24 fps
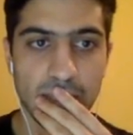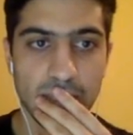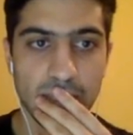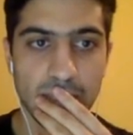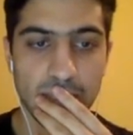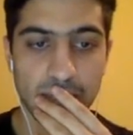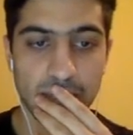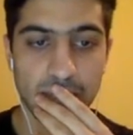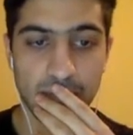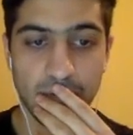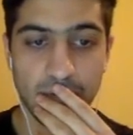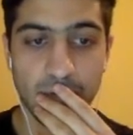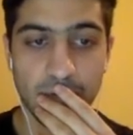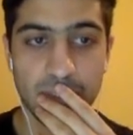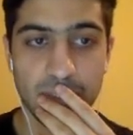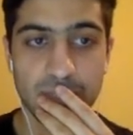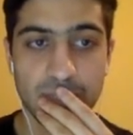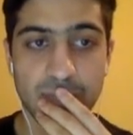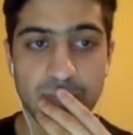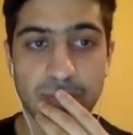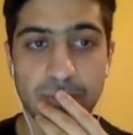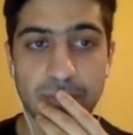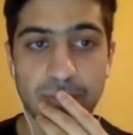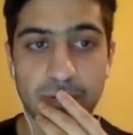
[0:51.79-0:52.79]
Now notice
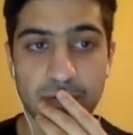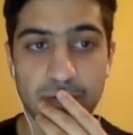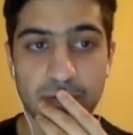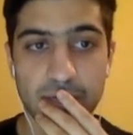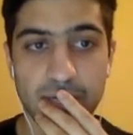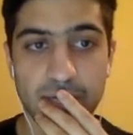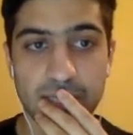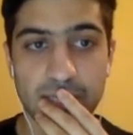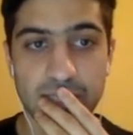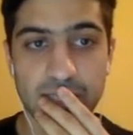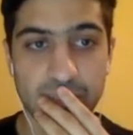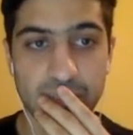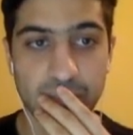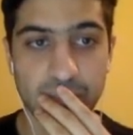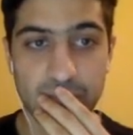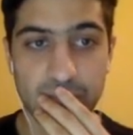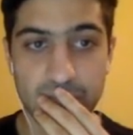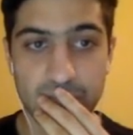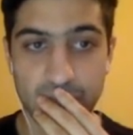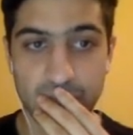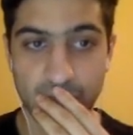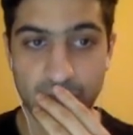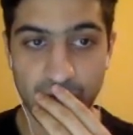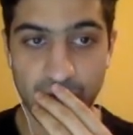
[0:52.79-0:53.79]
my pawn on h3
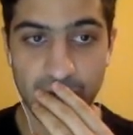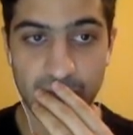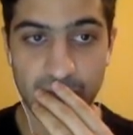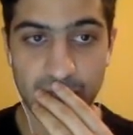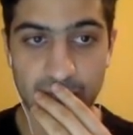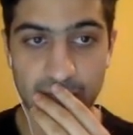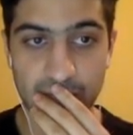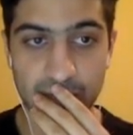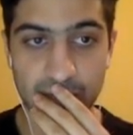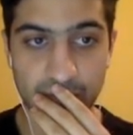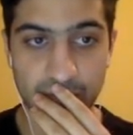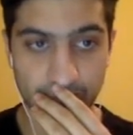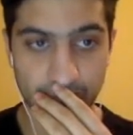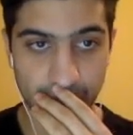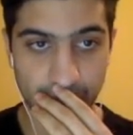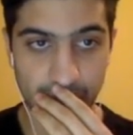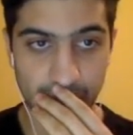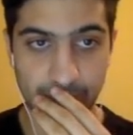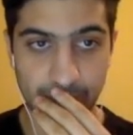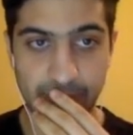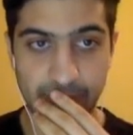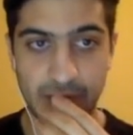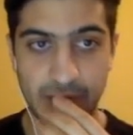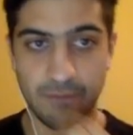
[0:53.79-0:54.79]
is
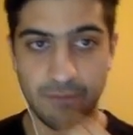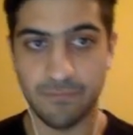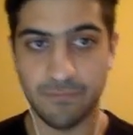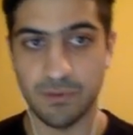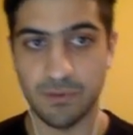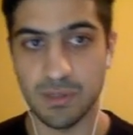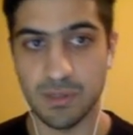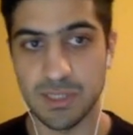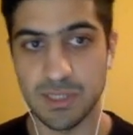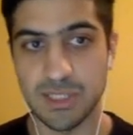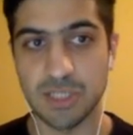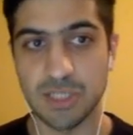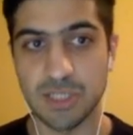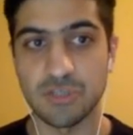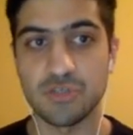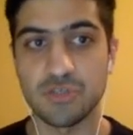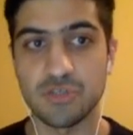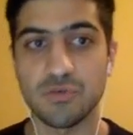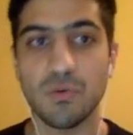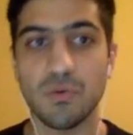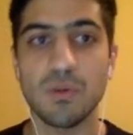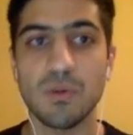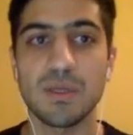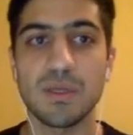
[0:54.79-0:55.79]
really powerful. It's
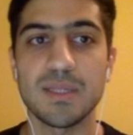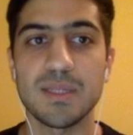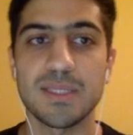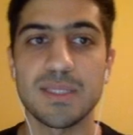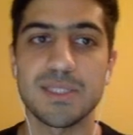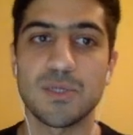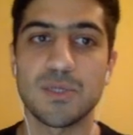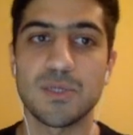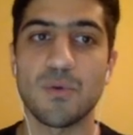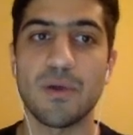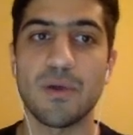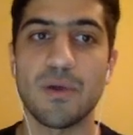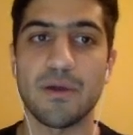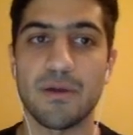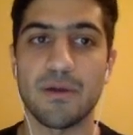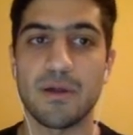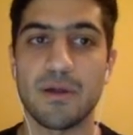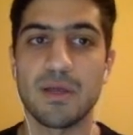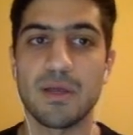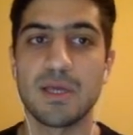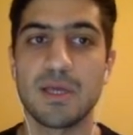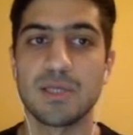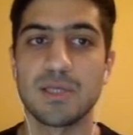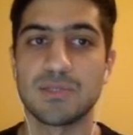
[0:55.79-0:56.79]
controlling the square,
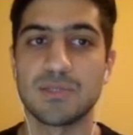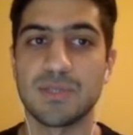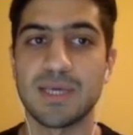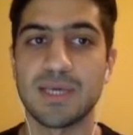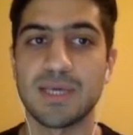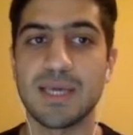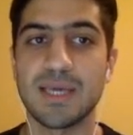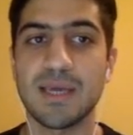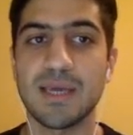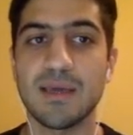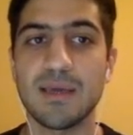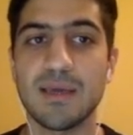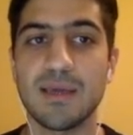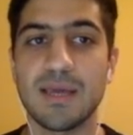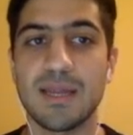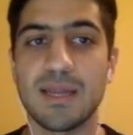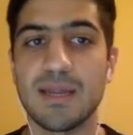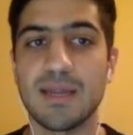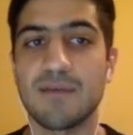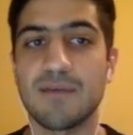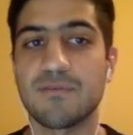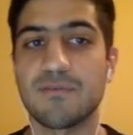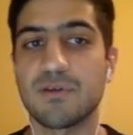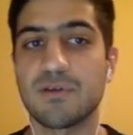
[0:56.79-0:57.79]
so the king can
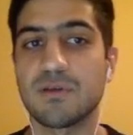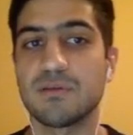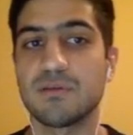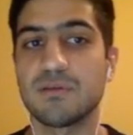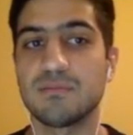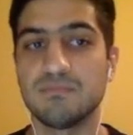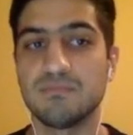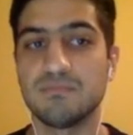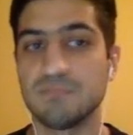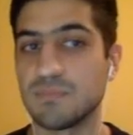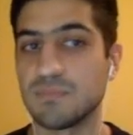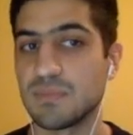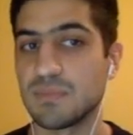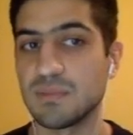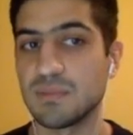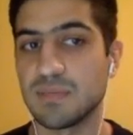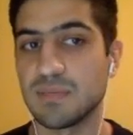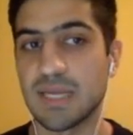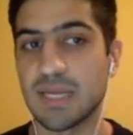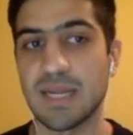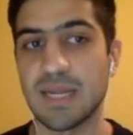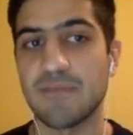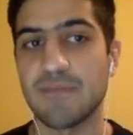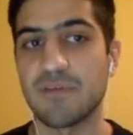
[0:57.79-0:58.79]
never
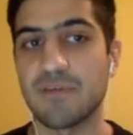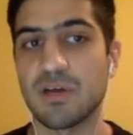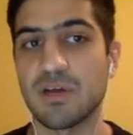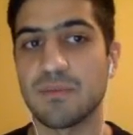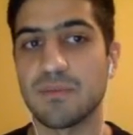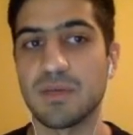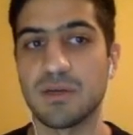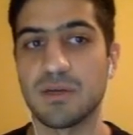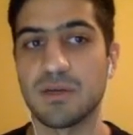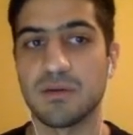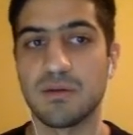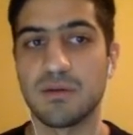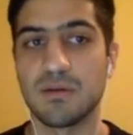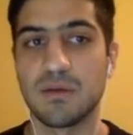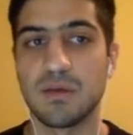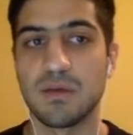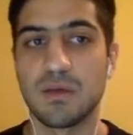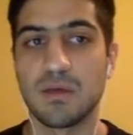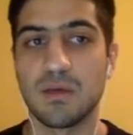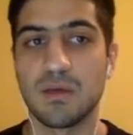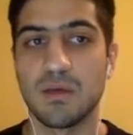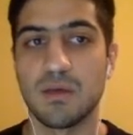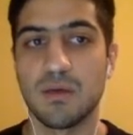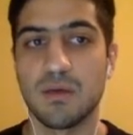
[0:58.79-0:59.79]
come here,
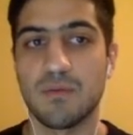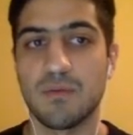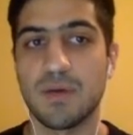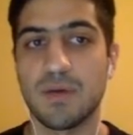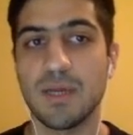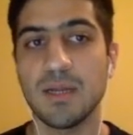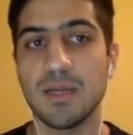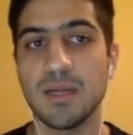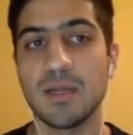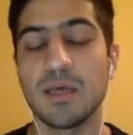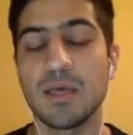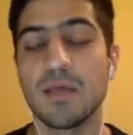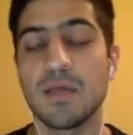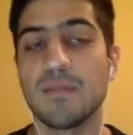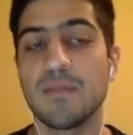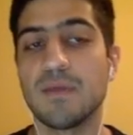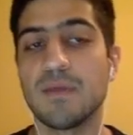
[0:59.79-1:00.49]
right? The